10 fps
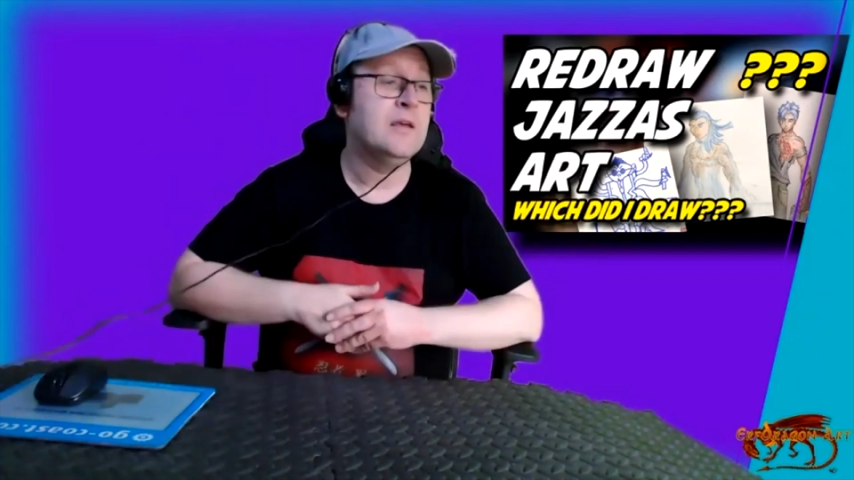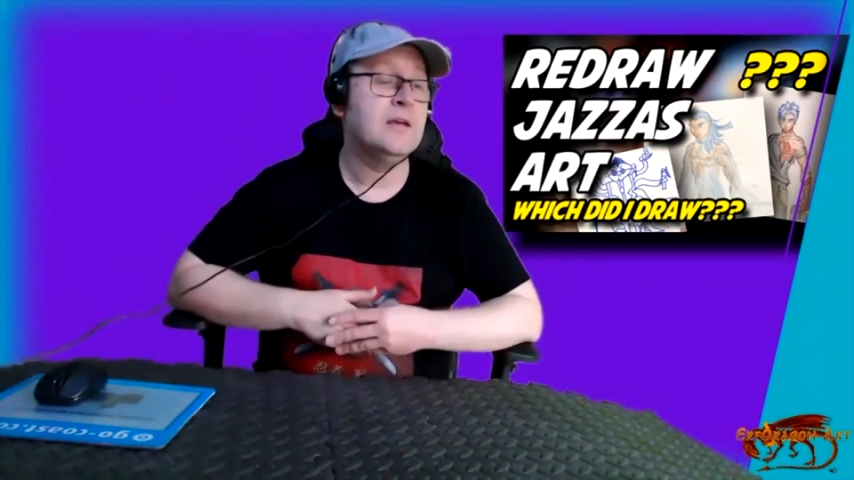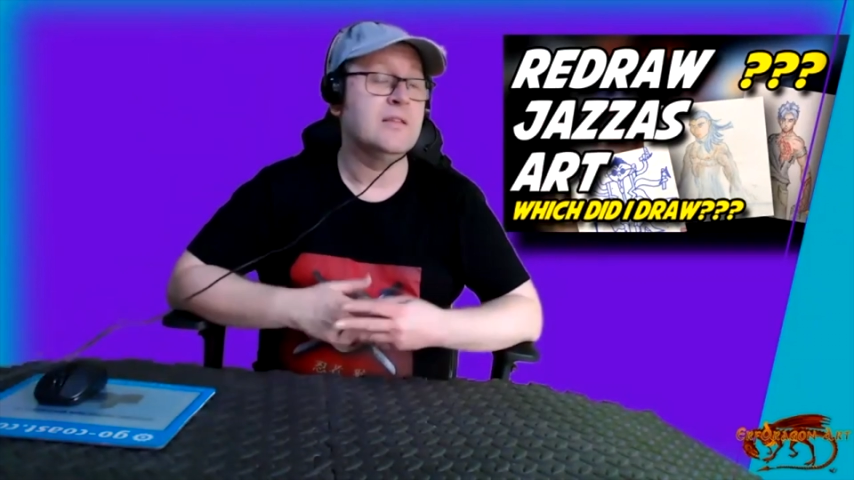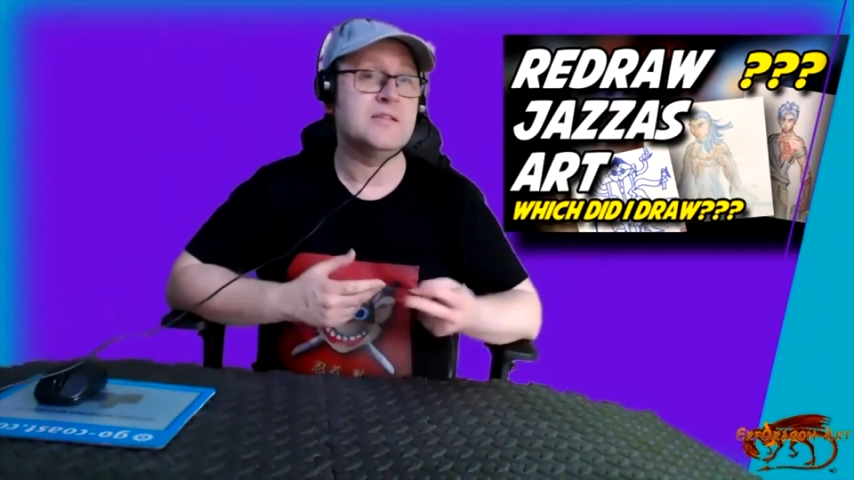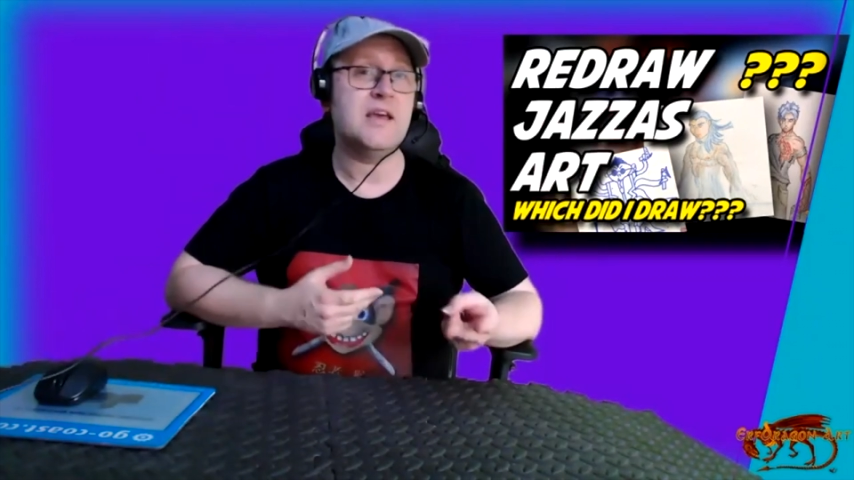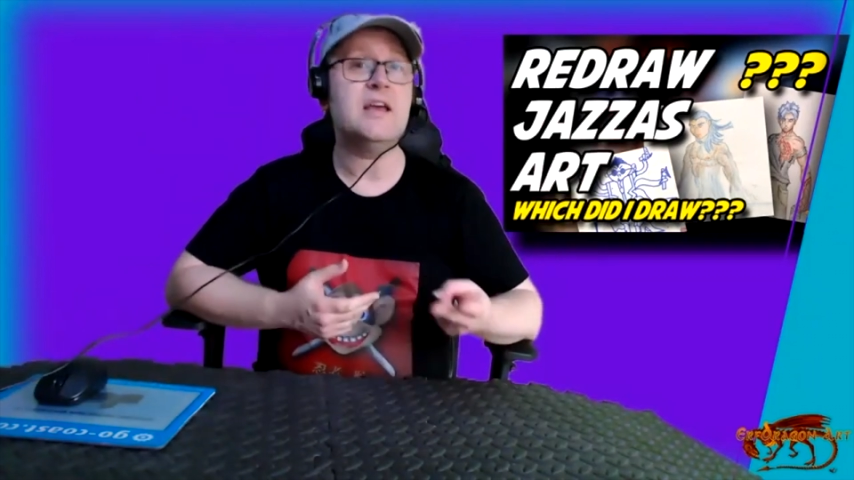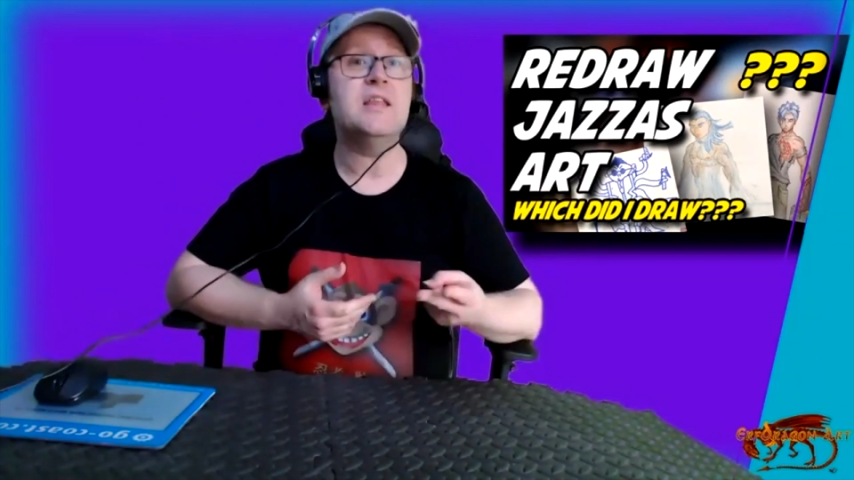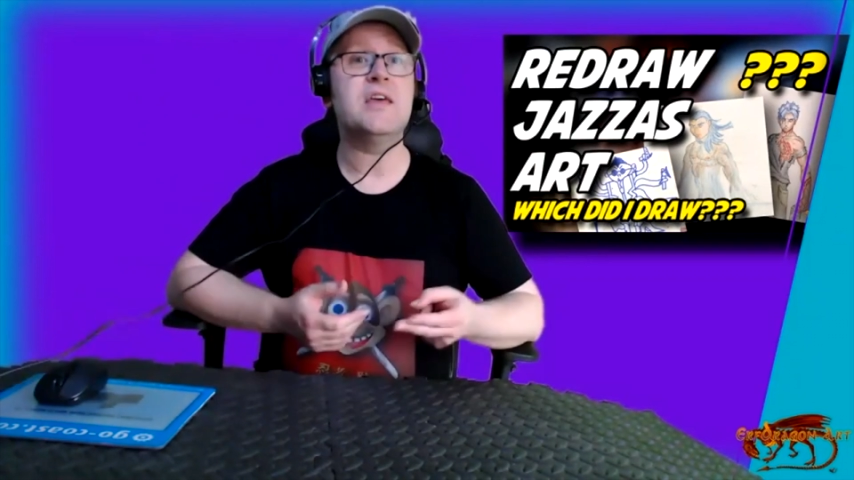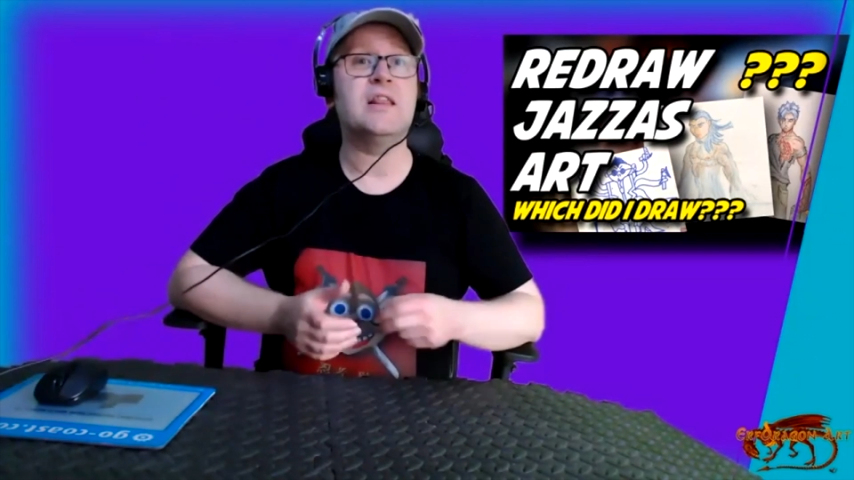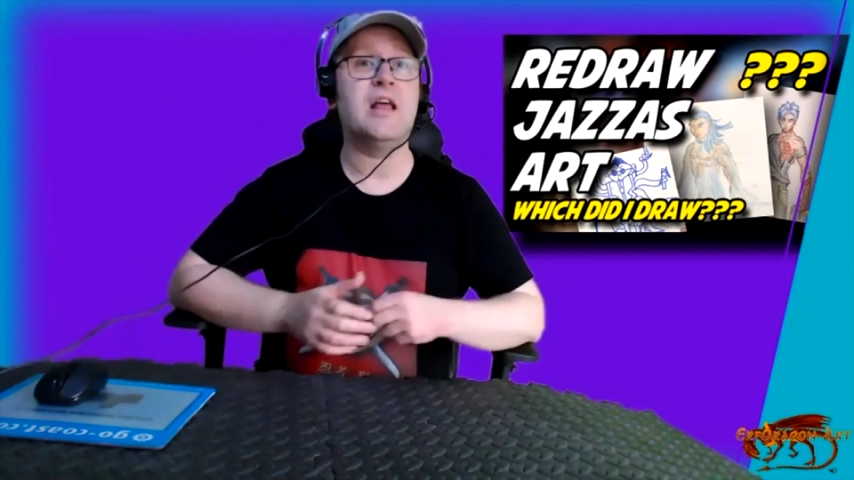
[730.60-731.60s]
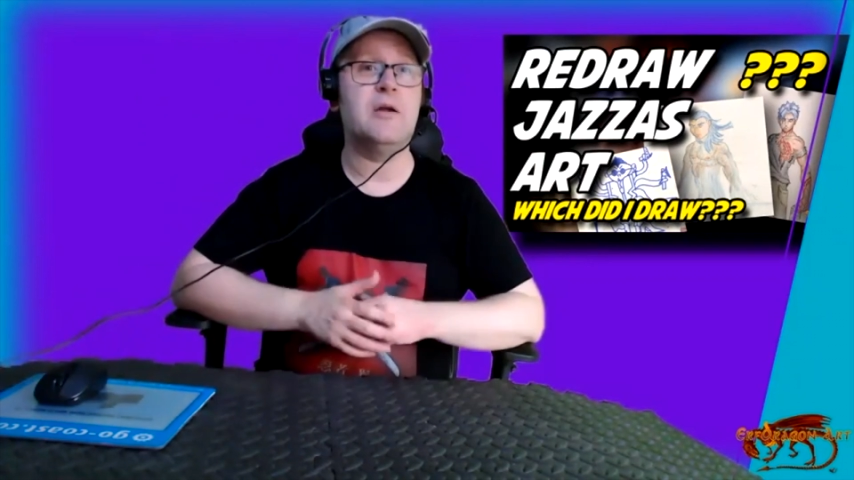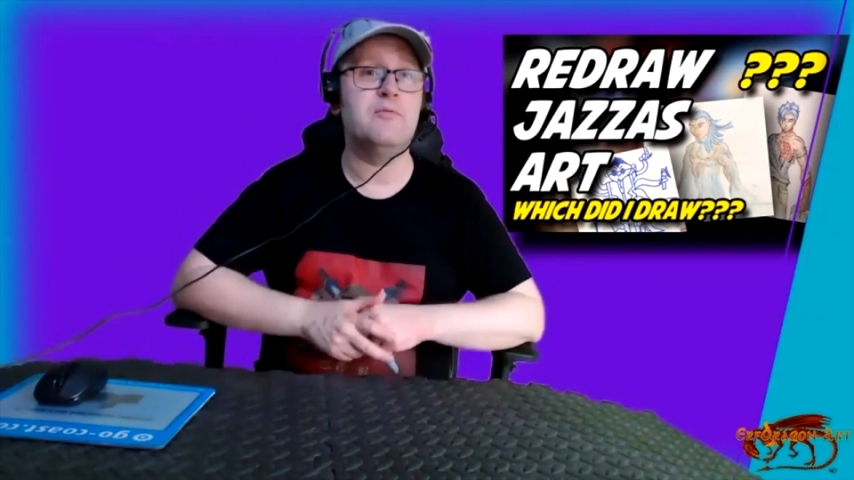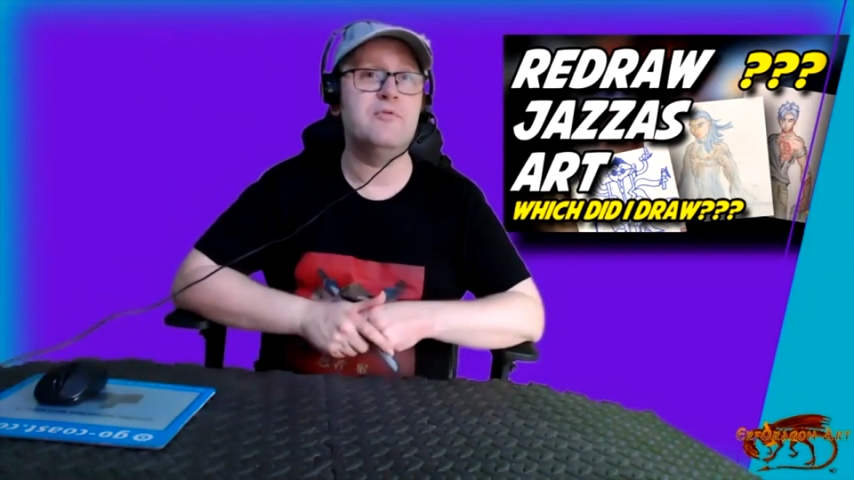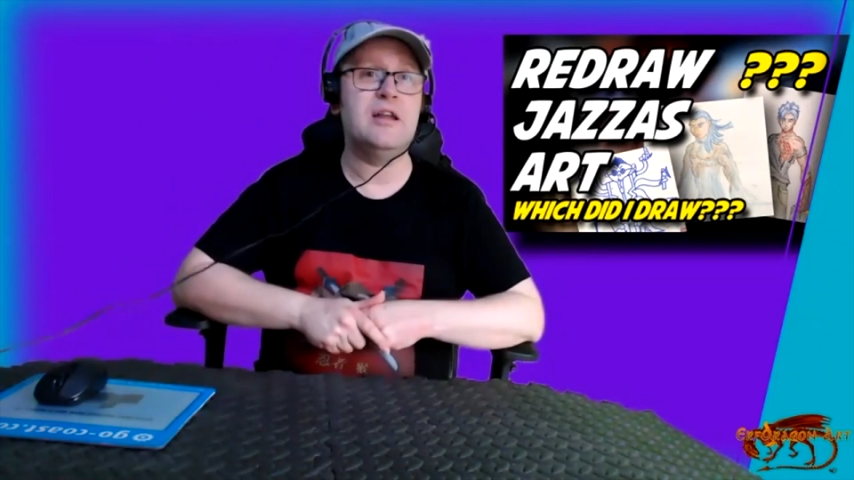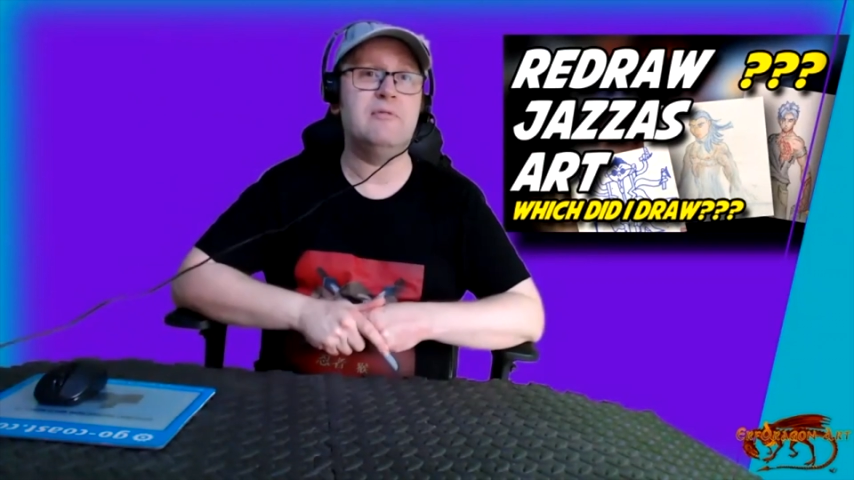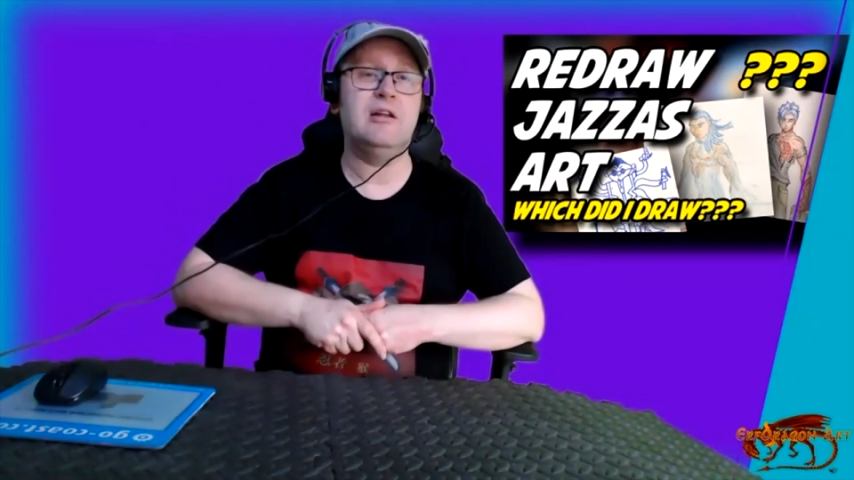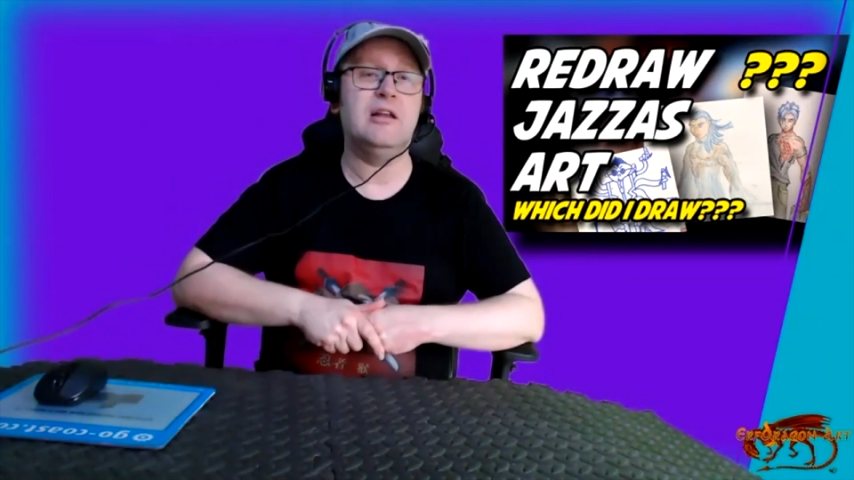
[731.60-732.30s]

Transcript: The second thing that I really